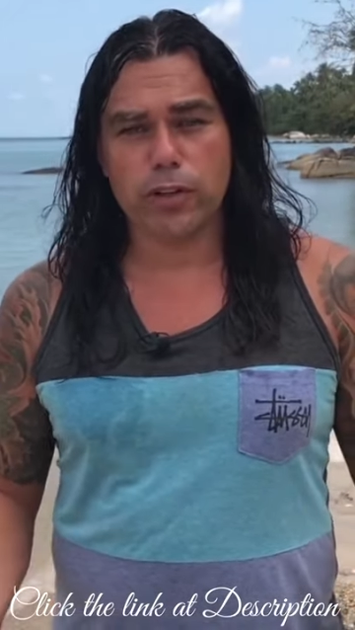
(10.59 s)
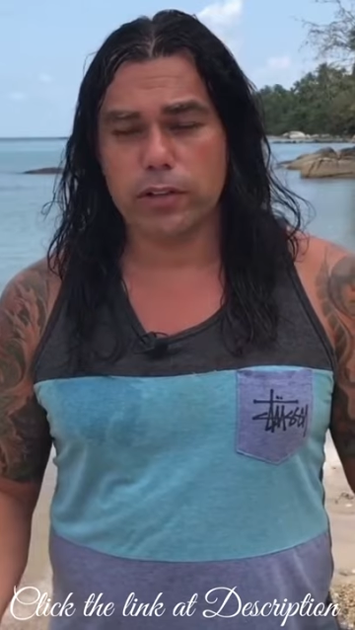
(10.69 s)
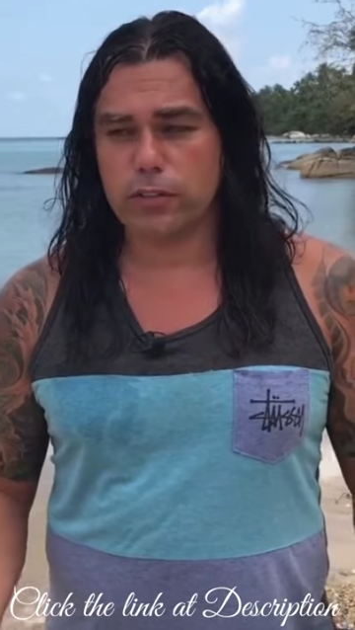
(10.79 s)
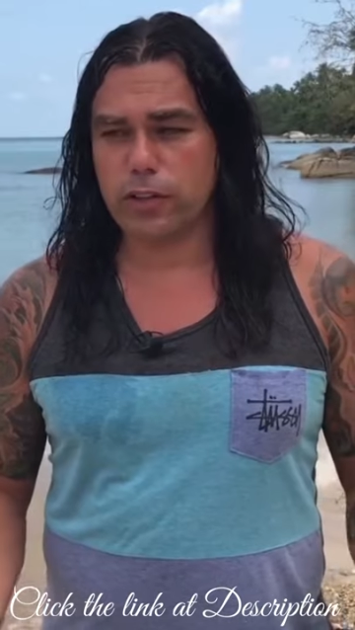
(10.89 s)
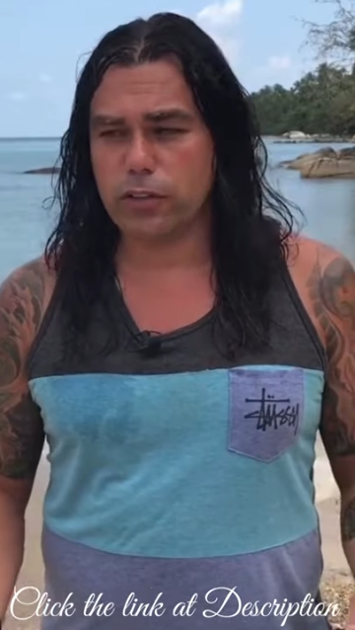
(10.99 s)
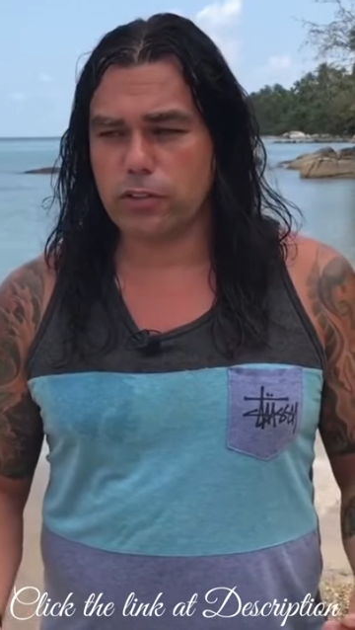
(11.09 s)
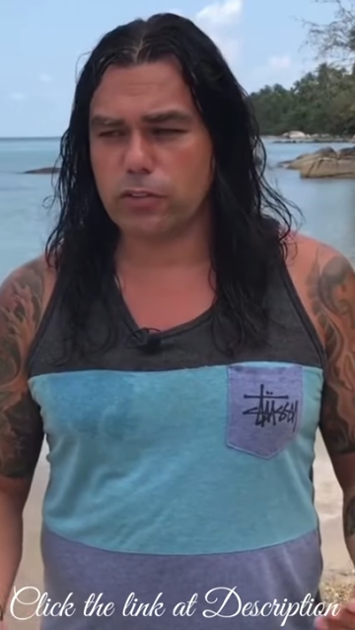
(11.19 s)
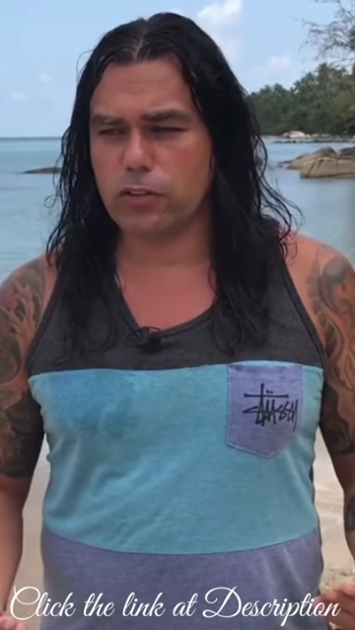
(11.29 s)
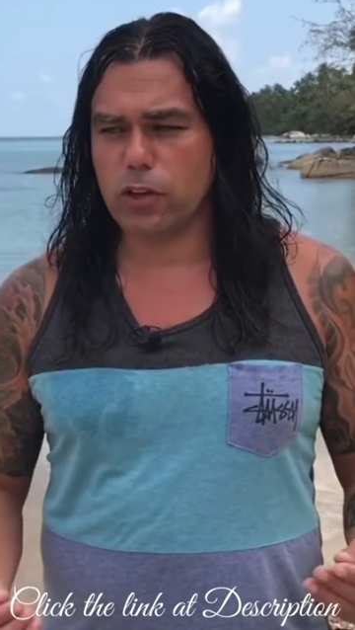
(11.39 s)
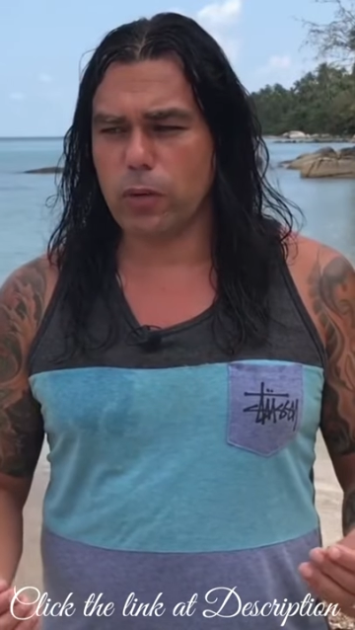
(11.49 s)

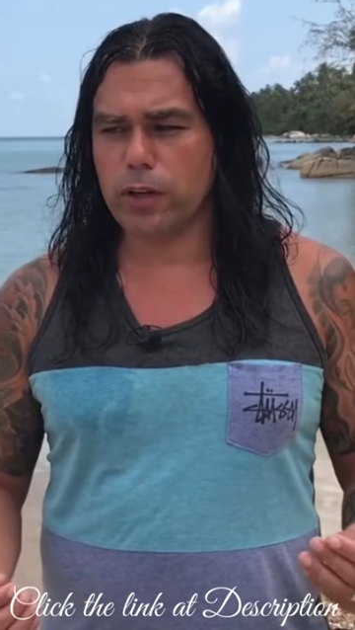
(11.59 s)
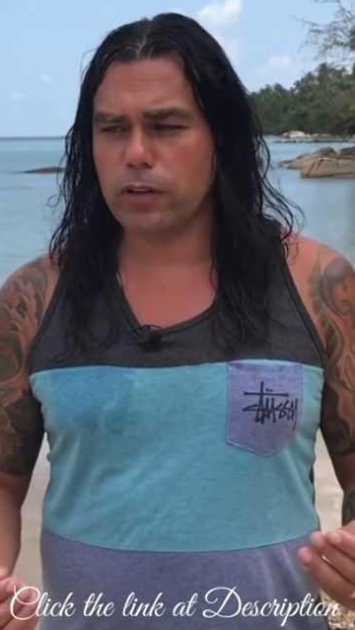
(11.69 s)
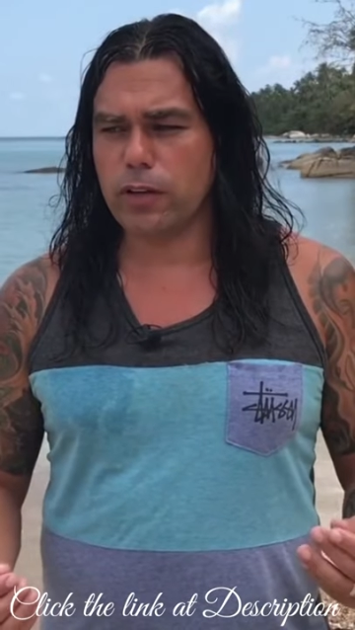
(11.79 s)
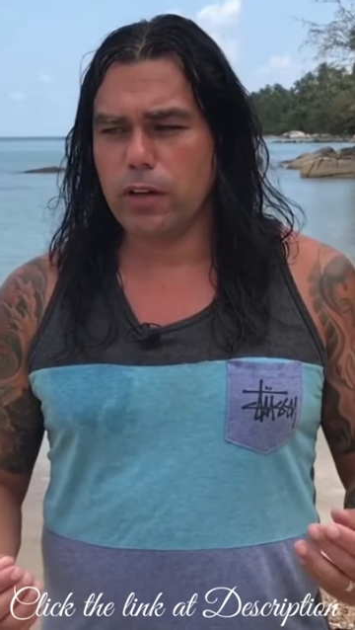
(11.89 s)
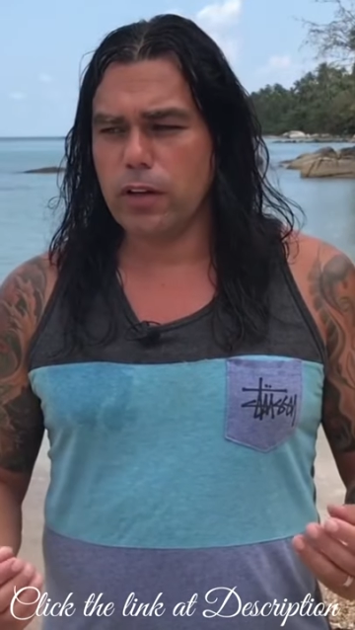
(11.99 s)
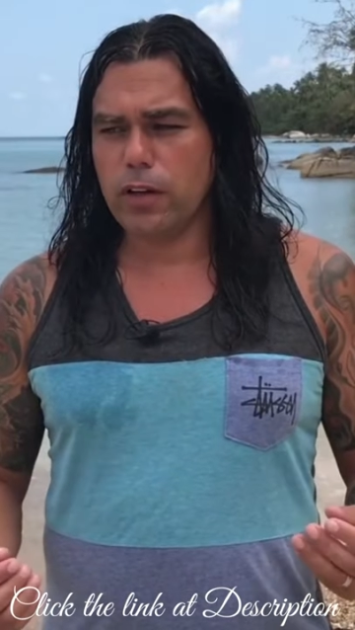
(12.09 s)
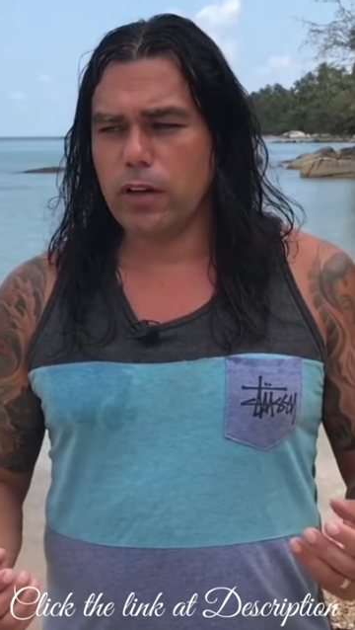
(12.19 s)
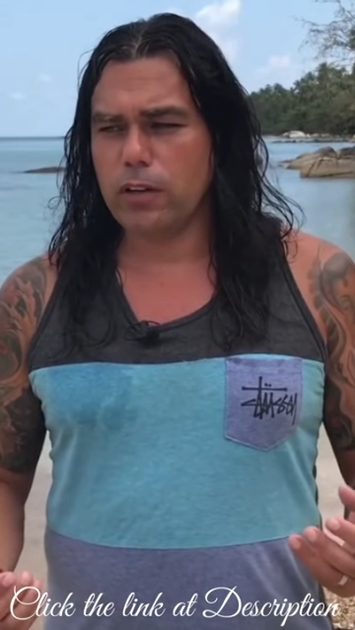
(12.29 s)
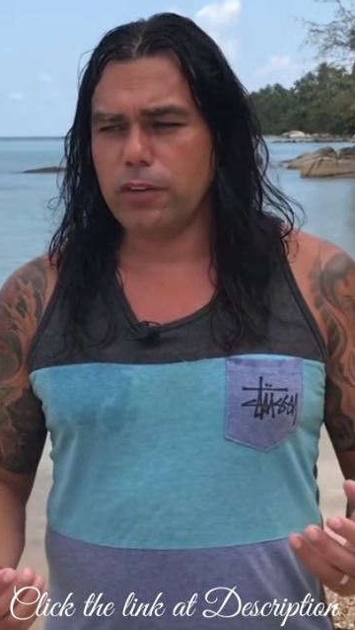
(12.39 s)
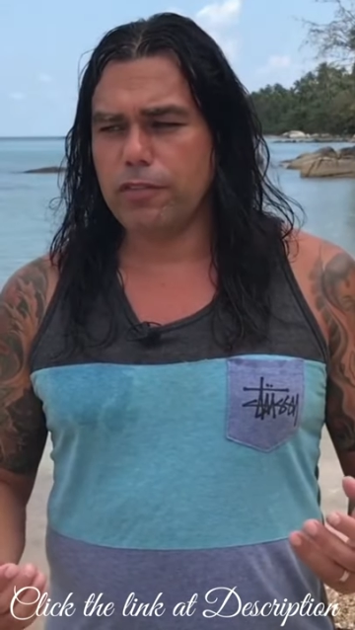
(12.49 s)
It's going
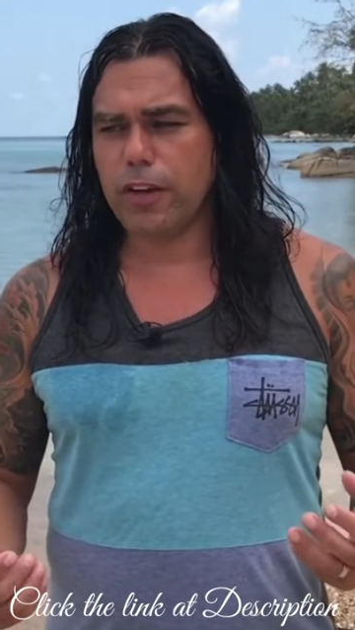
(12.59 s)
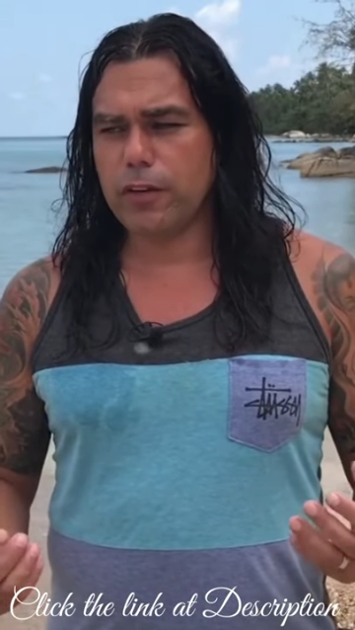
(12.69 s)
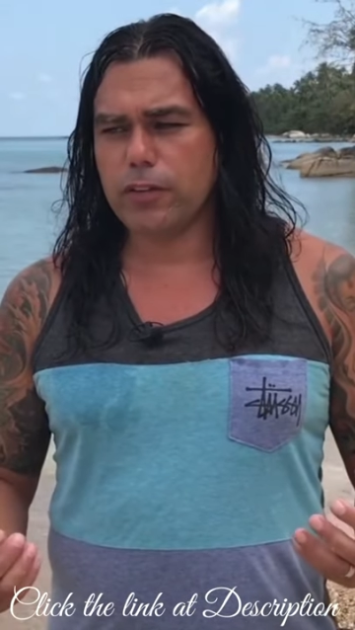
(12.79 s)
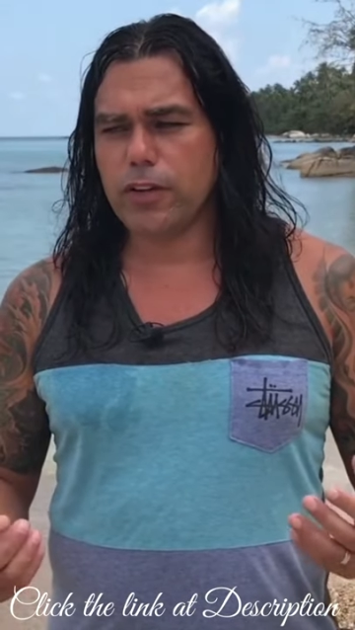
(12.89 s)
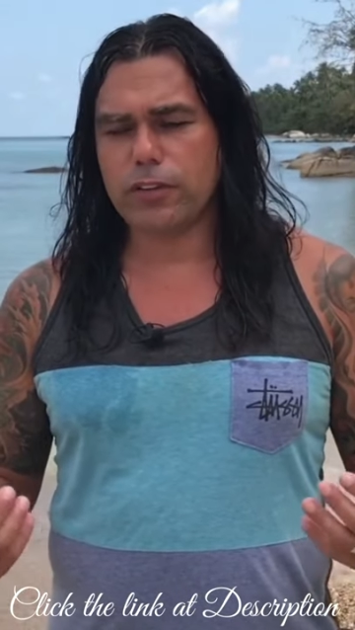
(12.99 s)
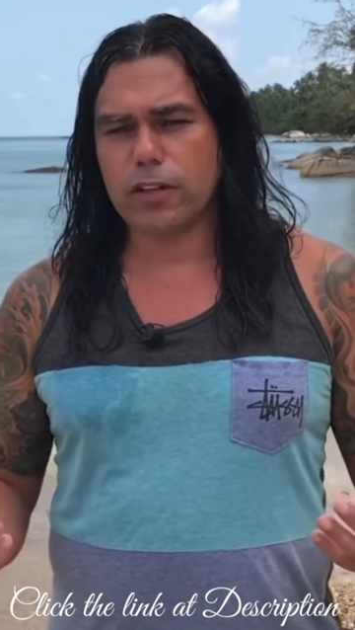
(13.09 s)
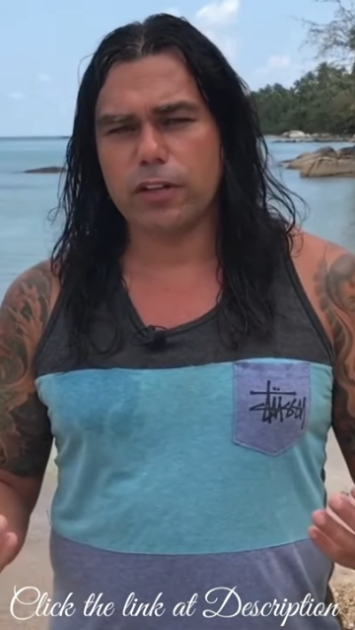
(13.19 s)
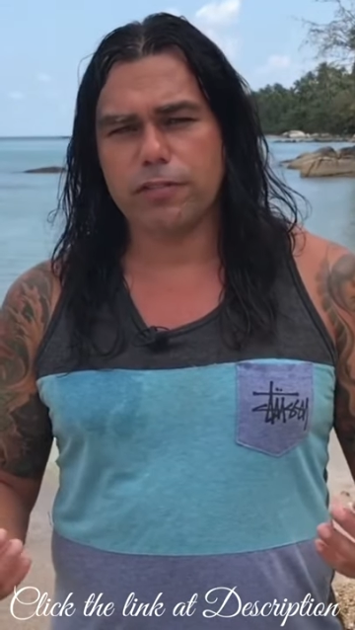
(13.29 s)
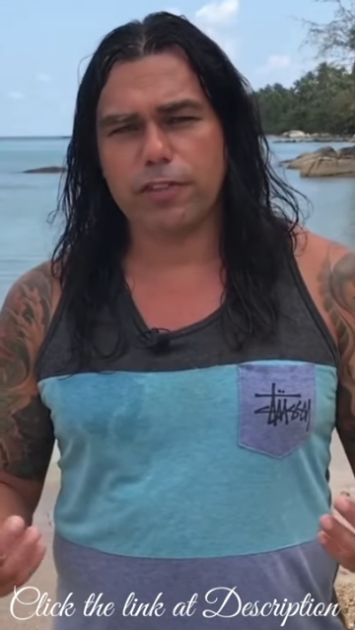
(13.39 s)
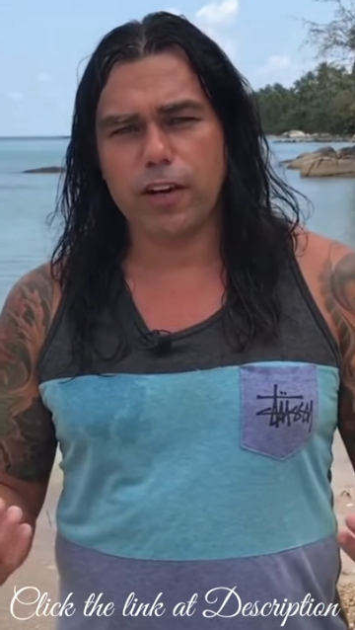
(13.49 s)
on a very
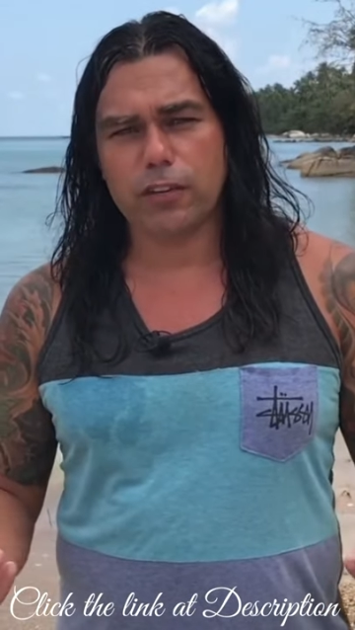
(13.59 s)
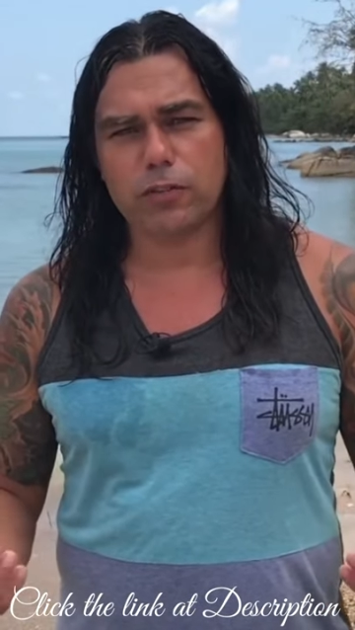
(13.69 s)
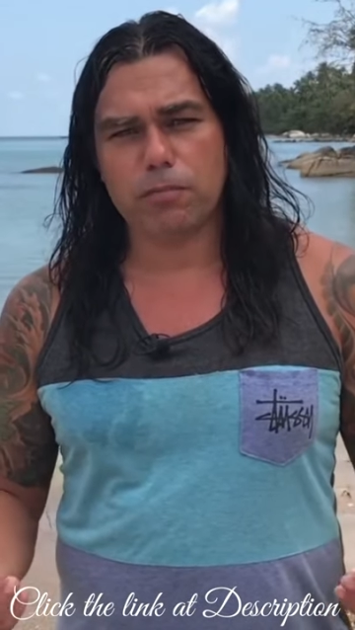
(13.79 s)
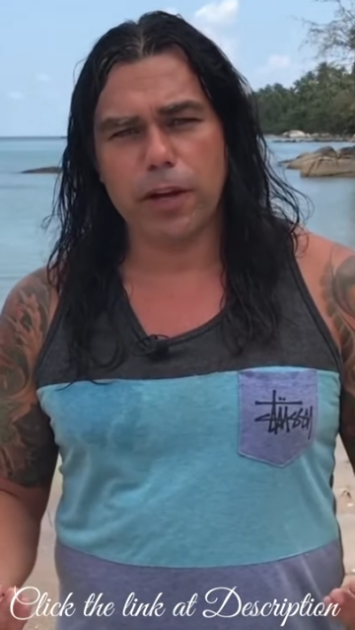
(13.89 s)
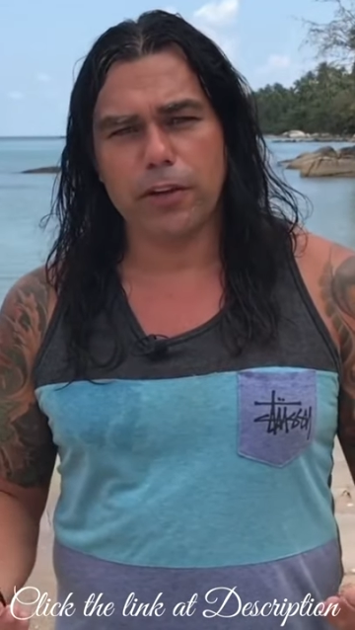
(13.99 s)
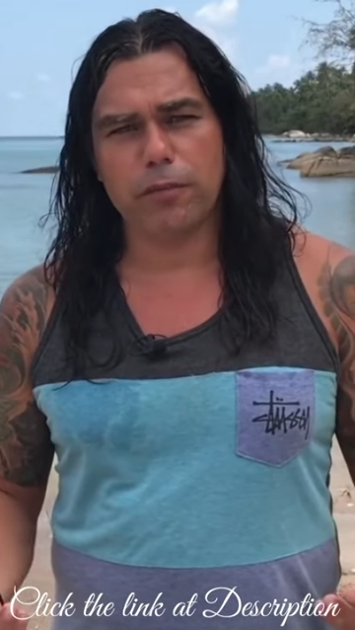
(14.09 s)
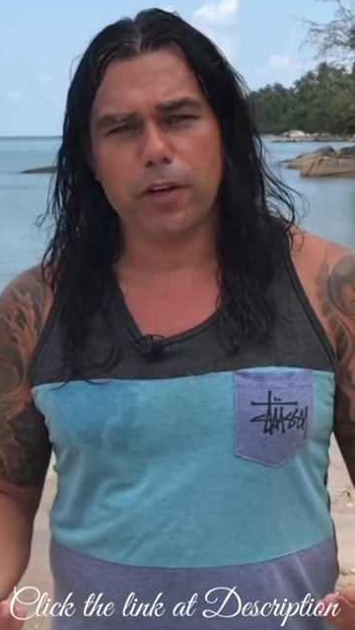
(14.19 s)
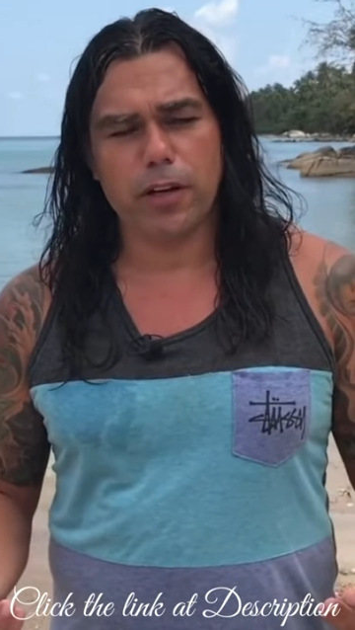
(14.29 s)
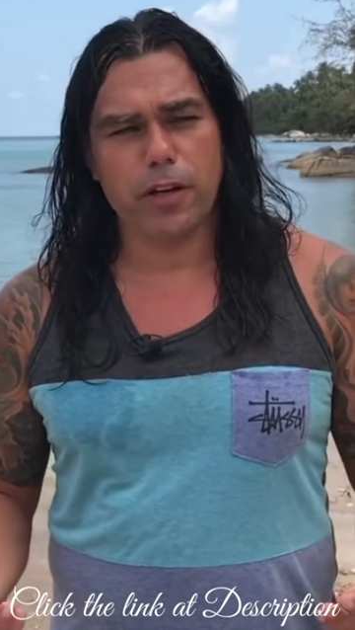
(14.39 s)
drastically fast manner,